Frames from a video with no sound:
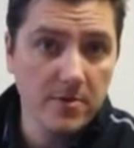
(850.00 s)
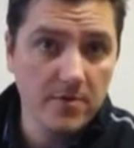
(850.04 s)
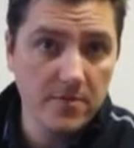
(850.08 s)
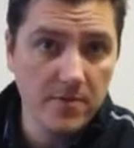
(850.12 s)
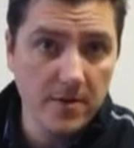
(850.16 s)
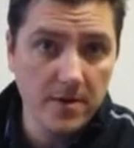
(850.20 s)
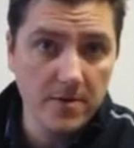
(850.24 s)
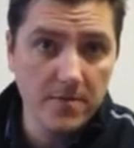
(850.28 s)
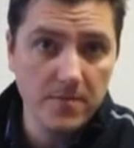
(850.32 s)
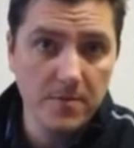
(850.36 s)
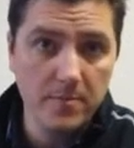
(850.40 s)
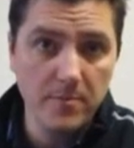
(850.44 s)

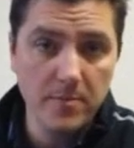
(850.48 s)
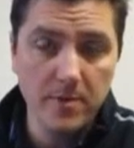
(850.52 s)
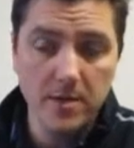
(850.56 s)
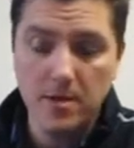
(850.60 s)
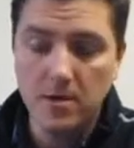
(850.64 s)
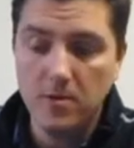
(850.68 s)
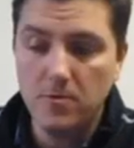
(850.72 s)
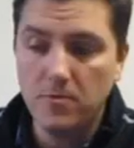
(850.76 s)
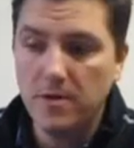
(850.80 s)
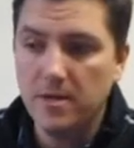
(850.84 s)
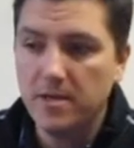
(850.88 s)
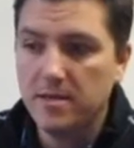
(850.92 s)
very
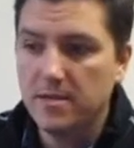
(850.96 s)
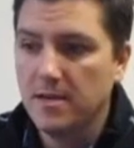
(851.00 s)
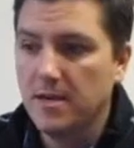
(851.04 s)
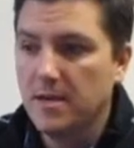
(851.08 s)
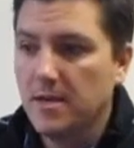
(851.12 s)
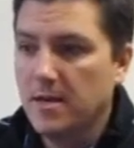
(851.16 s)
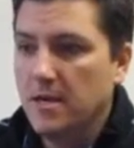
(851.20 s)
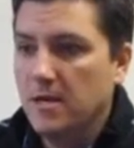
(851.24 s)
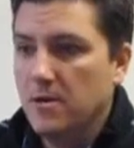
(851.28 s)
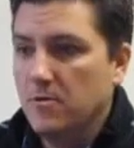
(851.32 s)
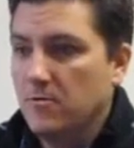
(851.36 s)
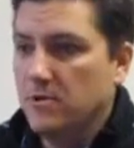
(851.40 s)
familiar with,
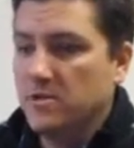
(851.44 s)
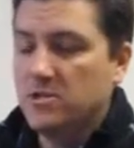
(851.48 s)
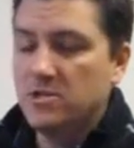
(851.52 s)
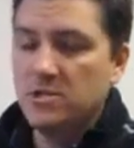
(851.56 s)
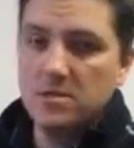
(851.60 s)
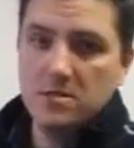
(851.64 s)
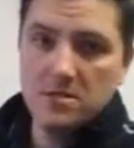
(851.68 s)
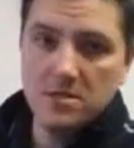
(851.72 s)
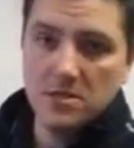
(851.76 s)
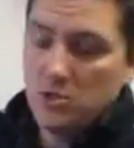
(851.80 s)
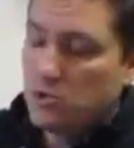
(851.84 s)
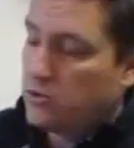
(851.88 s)
which
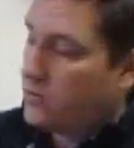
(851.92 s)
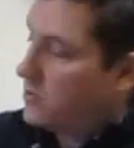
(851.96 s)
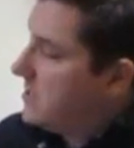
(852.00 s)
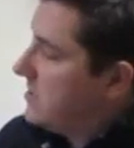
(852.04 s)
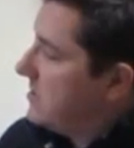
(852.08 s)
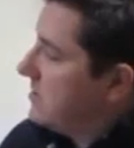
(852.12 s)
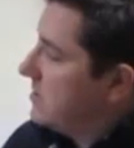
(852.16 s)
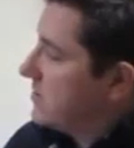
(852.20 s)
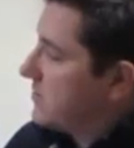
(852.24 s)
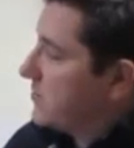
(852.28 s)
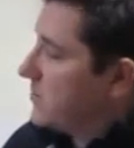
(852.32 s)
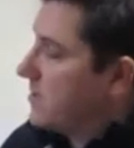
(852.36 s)
is the
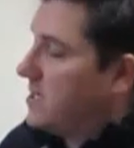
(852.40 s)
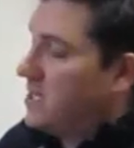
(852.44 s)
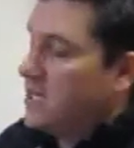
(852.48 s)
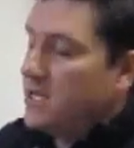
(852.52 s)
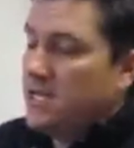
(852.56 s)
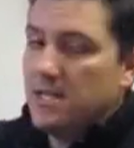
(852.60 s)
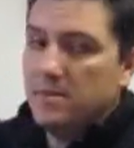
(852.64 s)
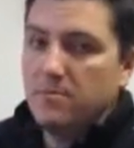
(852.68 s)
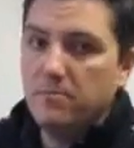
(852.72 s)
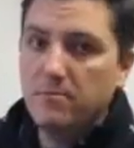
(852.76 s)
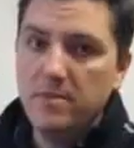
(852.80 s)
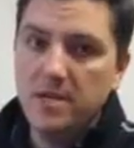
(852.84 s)

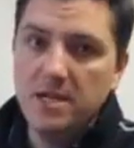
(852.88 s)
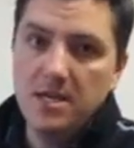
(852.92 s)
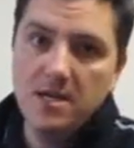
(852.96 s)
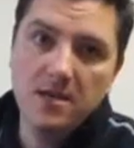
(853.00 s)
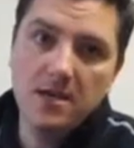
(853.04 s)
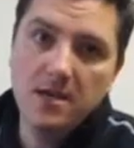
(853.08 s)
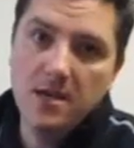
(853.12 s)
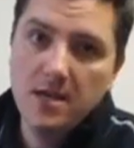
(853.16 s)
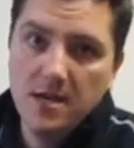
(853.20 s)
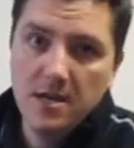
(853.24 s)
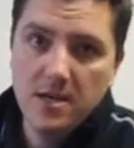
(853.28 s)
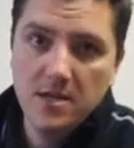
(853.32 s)

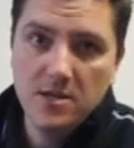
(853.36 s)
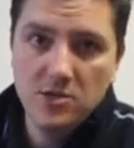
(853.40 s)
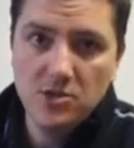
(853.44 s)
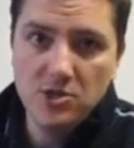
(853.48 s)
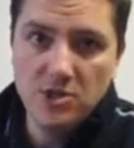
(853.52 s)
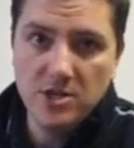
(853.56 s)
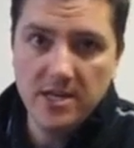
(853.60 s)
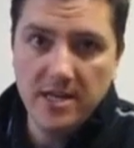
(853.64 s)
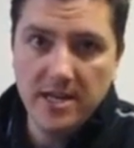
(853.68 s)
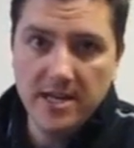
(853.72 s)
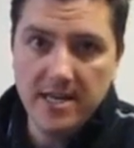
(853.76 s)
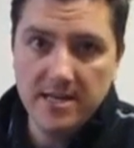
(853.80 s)
23andMe
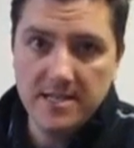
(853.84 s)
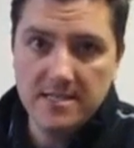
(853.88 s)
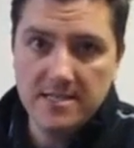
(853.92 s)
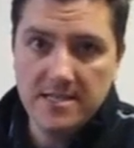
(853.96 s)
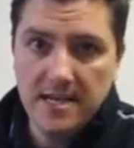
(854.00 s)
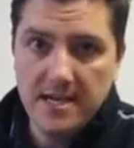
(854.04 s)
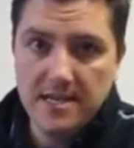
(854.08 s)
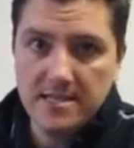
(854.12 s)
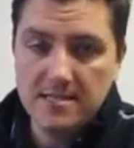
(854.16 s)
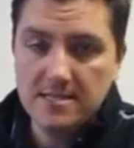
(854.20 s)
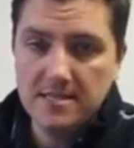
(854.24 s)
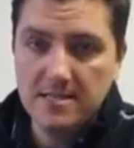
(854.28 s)
genetic
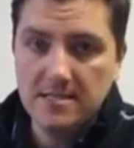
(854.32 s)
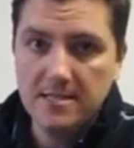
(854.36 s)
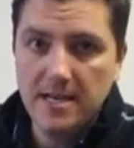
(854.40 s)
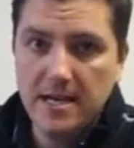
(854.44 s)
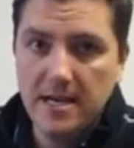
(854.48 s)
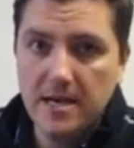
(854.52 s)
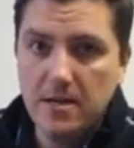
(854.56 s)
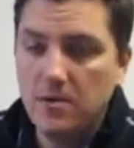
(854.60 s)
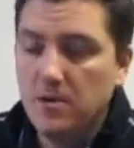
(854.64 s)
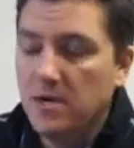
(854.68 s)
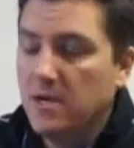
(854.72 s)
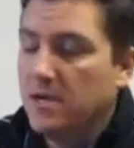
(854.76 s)
test.
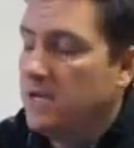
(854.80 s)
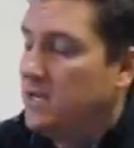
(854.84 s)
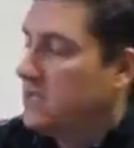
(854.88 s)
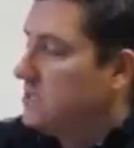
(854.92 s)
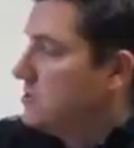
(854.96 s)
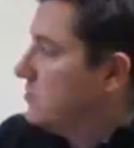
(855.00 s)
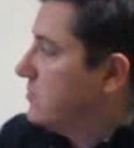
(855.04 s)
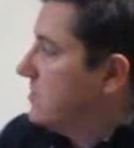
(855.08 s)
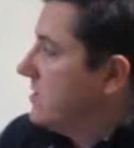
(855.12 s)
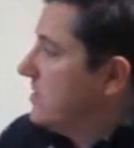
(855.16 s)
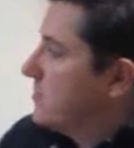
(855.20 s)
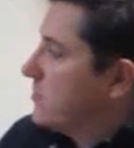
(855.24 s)
Now,
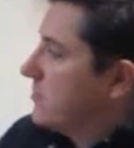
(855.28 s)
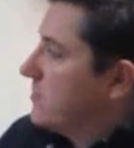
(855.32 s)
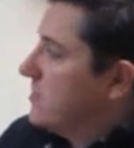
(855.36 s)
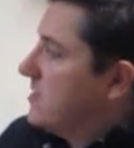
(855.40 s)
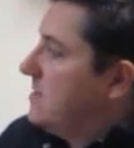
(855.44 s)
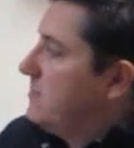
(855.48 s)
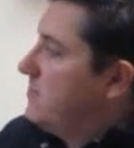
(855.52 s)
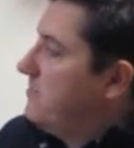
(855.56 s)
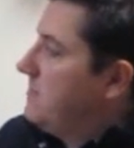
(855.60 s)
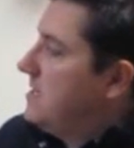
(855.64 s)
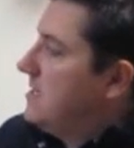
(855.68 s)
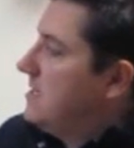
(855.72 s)

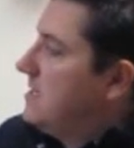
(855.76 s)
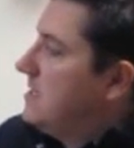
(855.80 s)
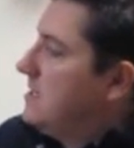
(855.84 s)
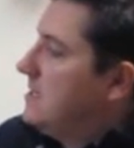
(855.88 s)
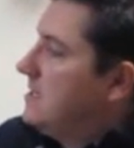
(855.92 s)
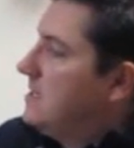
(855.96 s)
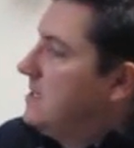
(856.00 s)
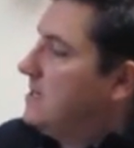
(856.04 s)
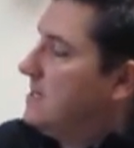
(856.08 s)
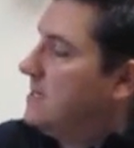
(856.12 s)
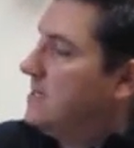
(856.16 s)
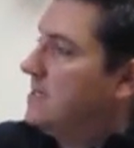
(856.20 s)

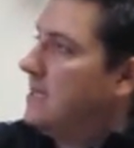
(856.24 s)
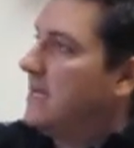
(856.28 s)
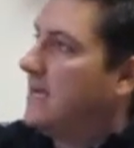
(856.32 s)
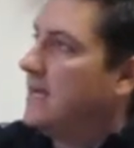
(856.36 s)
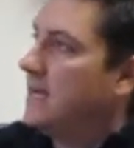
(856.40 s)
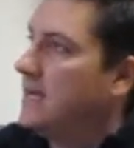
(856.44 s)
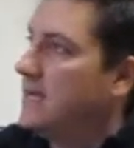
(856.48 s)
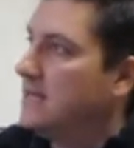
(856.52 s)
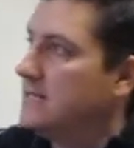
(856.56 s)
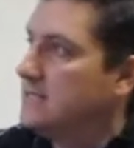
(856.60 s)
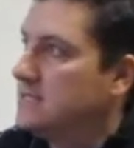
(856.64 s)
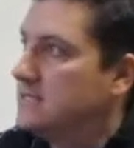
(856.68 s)
23andMe
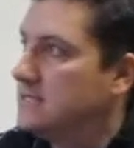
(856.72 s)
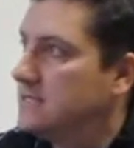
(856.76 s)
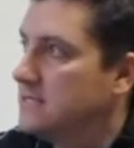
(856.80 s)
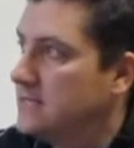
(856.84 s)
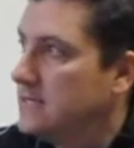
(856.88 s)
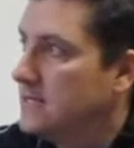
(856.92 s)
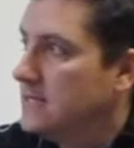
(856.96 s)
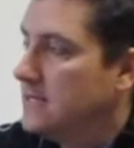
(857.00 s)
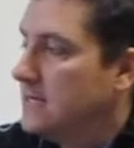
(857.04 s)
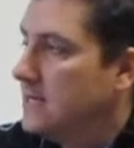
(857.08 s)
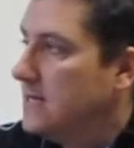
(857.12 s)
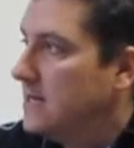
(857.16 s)
has
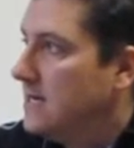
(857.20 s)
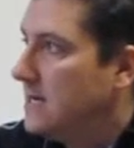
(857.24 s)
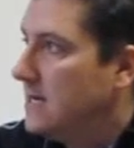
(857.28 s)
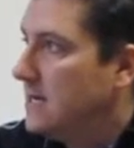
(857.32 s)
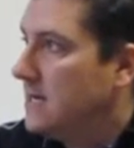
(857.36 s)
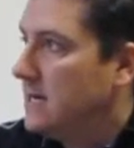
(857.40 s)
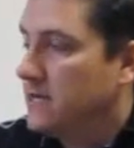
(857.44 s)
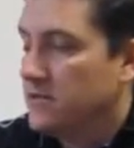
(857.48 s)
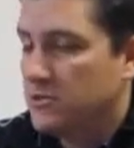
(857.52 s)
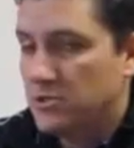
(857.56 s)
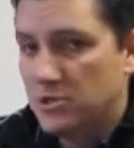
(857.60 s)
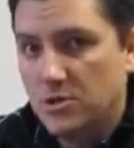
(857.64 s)

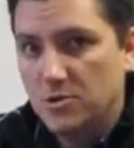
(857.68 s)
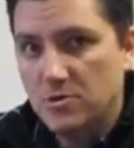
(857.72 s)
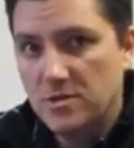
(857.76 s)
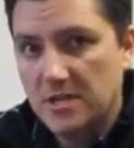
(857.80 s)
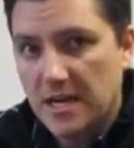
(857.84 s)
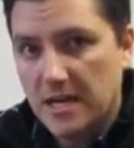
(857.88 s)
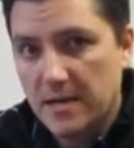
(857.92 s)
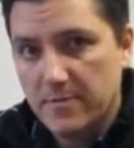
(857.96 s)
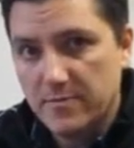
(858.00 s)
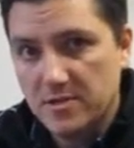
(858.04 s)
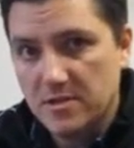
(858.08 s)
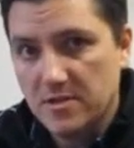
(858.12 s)
two
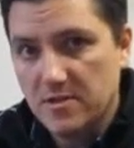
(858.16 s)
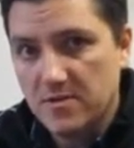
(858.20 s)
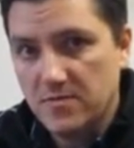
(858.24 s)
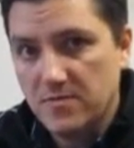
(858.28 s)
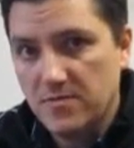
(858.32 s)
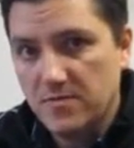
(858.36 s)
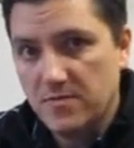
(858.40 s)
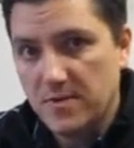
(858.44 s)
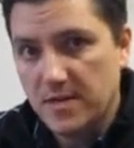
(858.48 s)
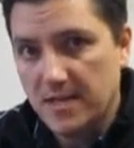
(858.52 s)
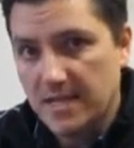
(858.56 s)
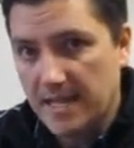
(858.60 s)
types of
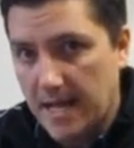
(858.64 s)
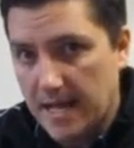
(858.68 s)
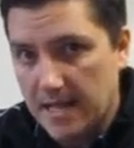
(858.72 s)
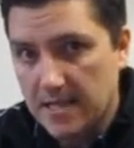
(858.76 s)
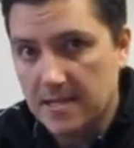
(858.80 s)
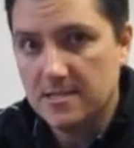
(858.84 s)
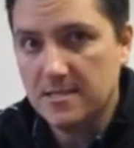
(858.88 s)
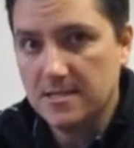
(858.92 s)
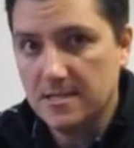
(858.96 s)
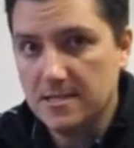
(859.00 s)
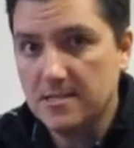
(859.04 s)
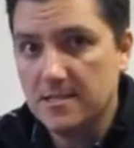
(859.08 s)

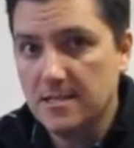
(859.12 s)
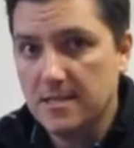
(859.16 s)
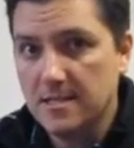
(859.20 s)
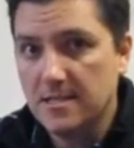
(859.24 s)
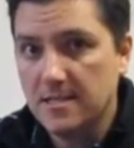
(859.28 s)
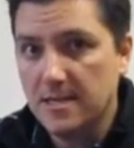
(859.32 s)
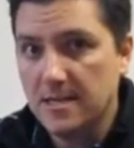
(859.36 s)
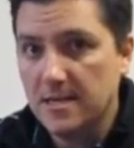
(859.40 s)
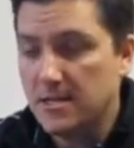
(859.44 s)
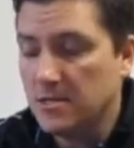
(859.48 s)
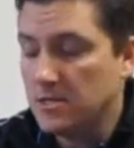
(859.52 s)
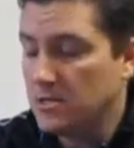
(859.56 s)
analysis that
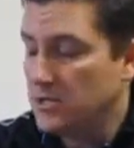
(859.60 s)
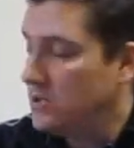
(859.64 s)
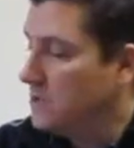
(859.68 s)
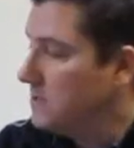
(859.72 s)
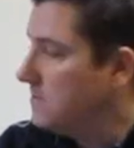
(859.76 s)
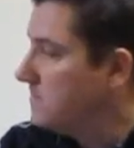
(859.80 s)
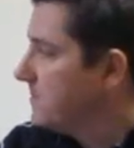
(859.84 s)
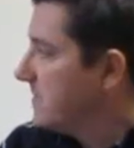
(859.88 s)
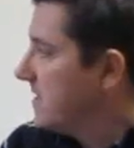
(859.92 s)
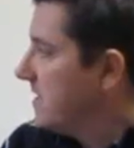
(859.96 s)
they can do.